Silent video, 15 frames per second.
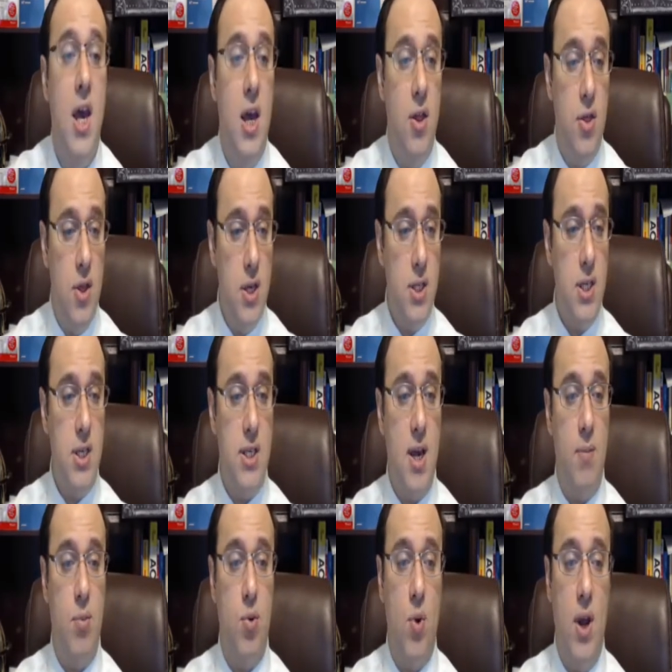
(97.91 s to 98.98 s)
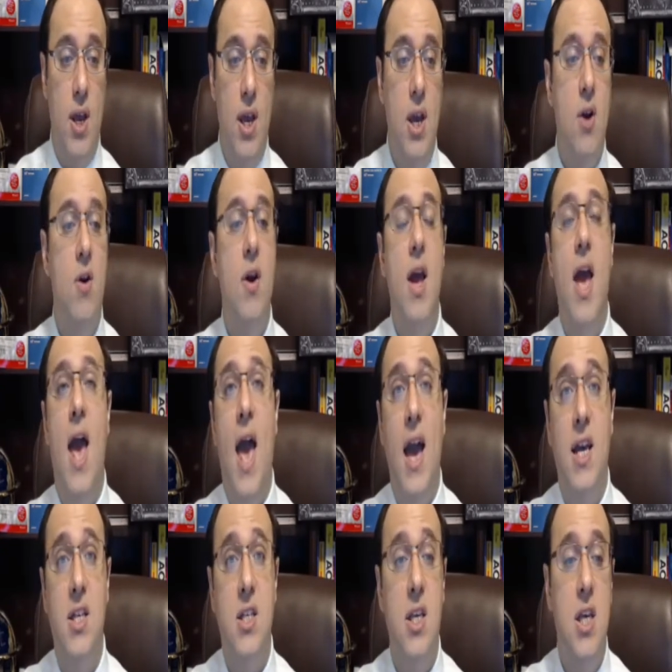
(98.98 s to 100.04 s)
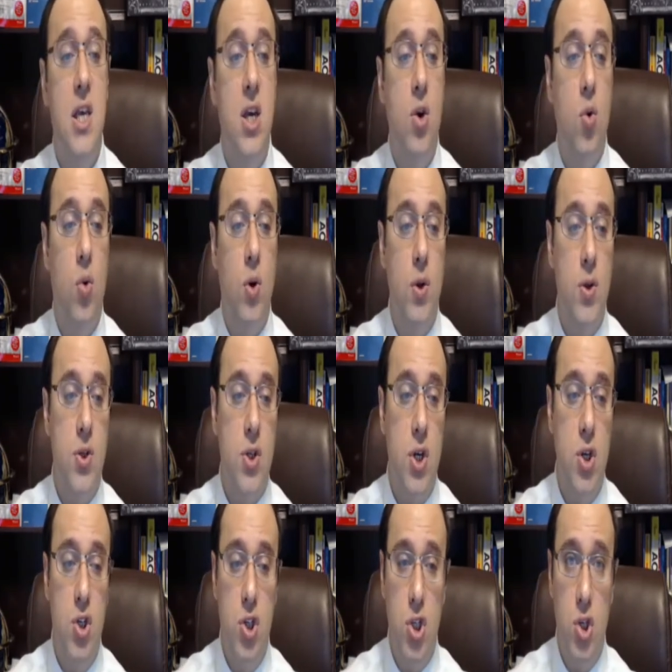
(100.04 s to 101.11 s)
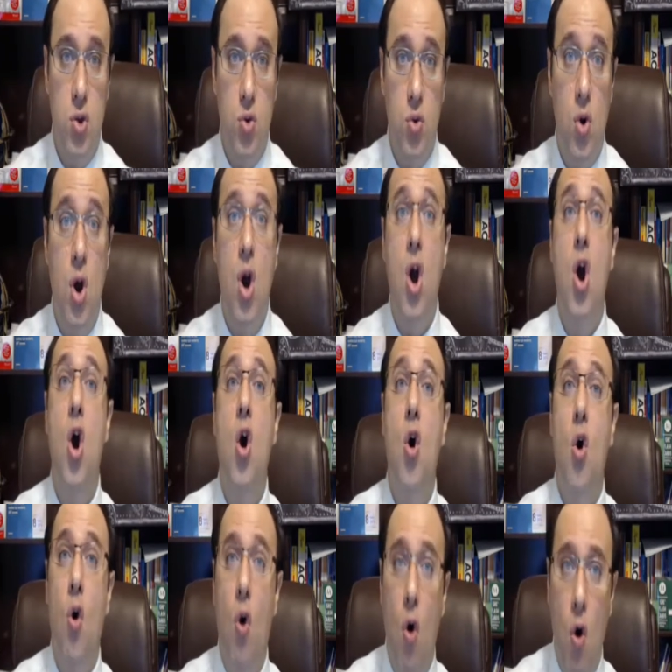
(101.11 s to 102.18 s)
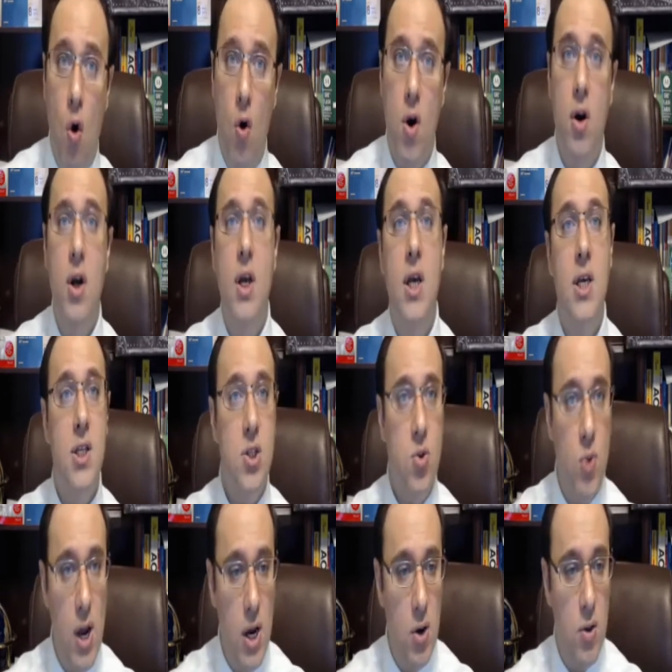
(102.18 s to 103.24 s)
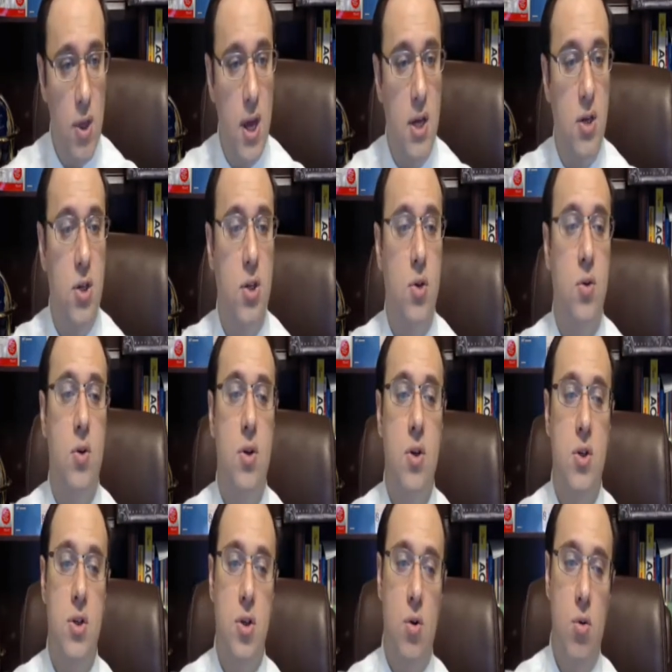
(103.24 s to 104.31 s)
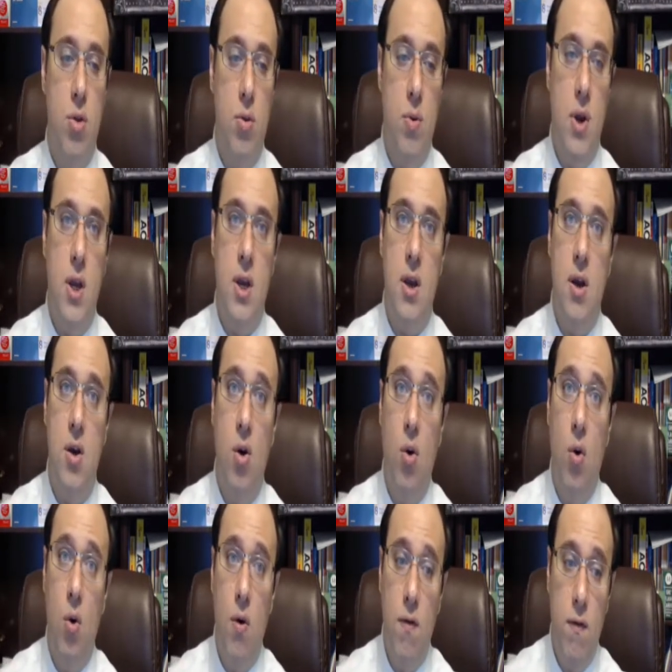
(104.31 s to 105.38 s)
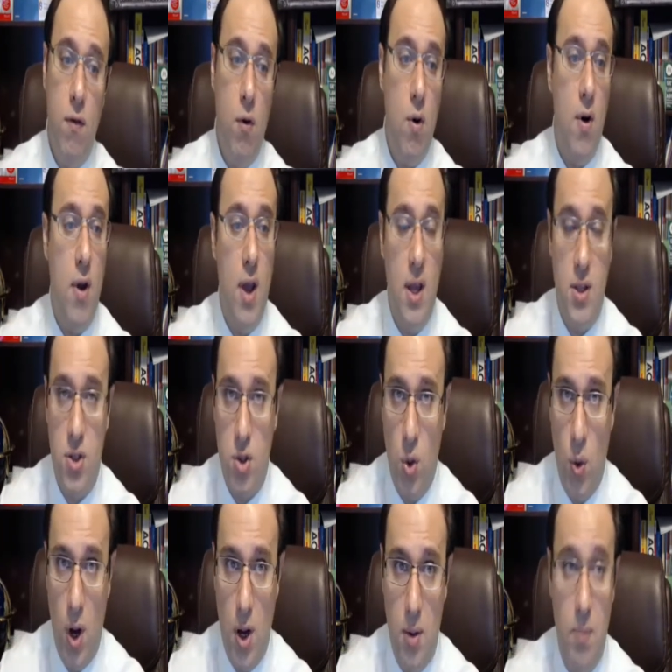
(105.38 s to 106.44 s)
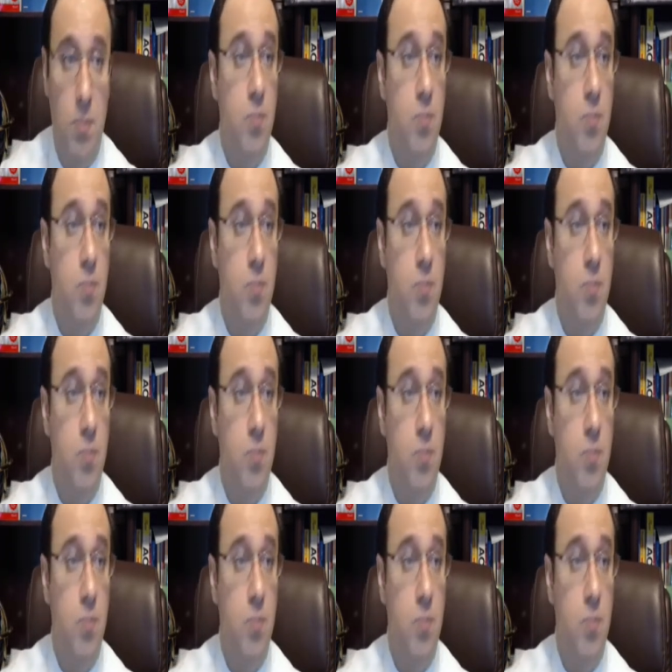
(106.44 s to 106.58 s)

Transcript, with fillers: In this example right here, x equals 2 or is greater than 2. So 3 or 4 and so on.